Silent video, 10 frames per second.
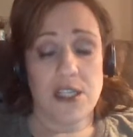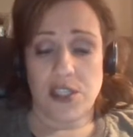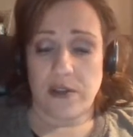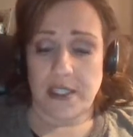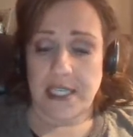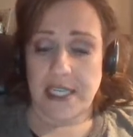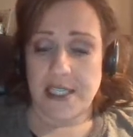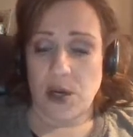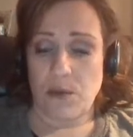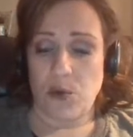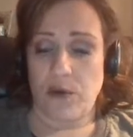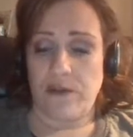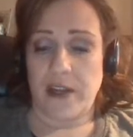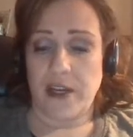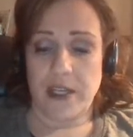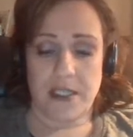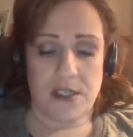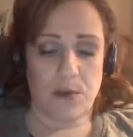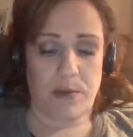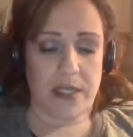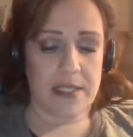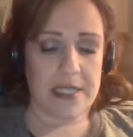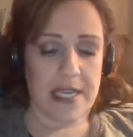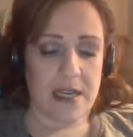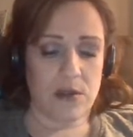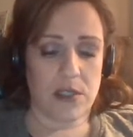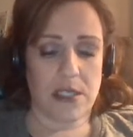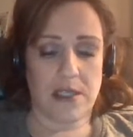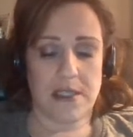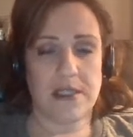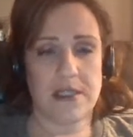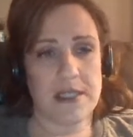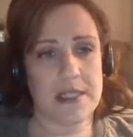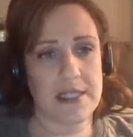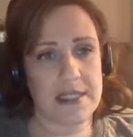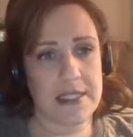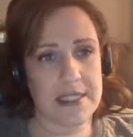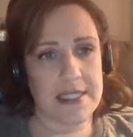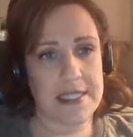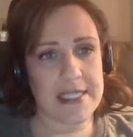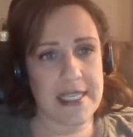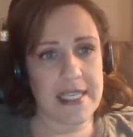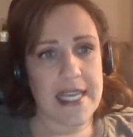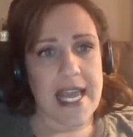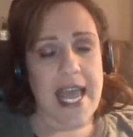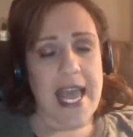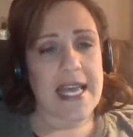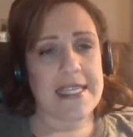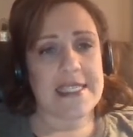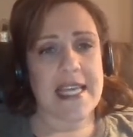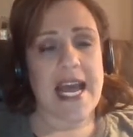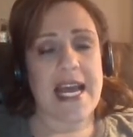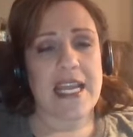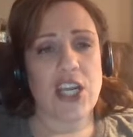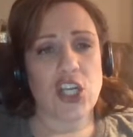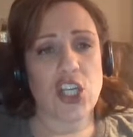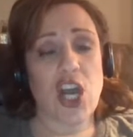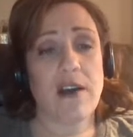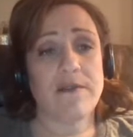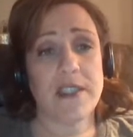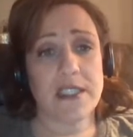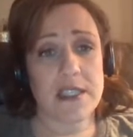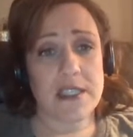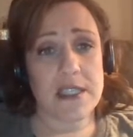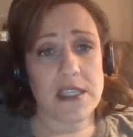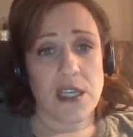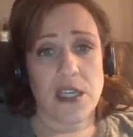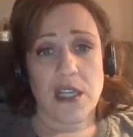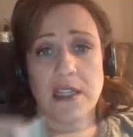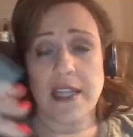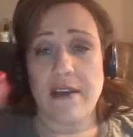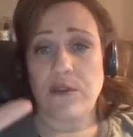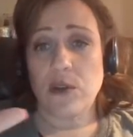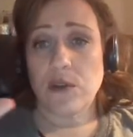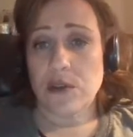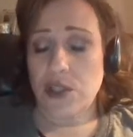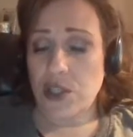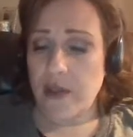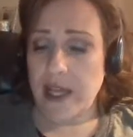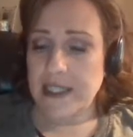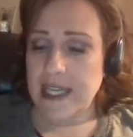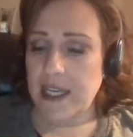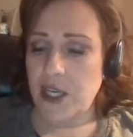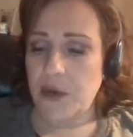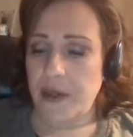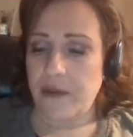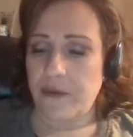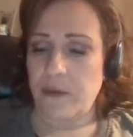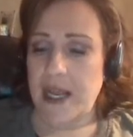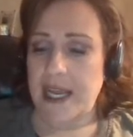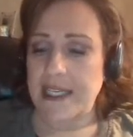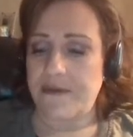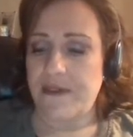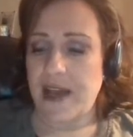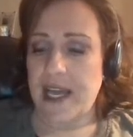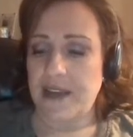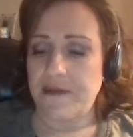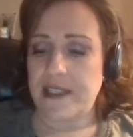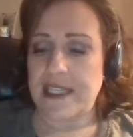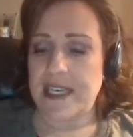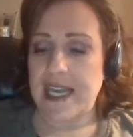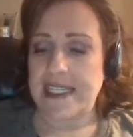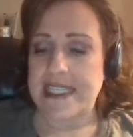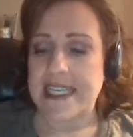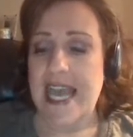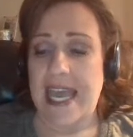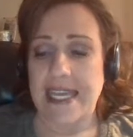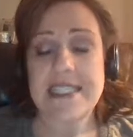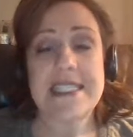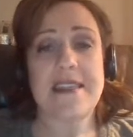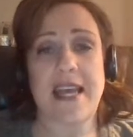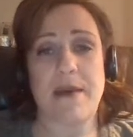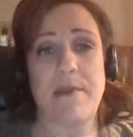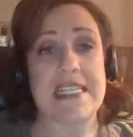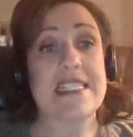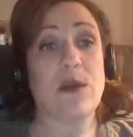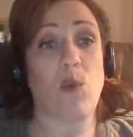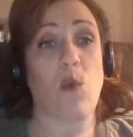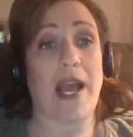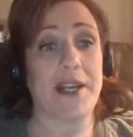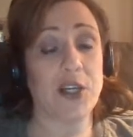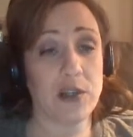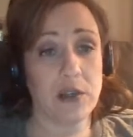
So the T's are more varied, so B is out. C has the higher confidence level. So that's like going from 95 to 98. That makes it wider.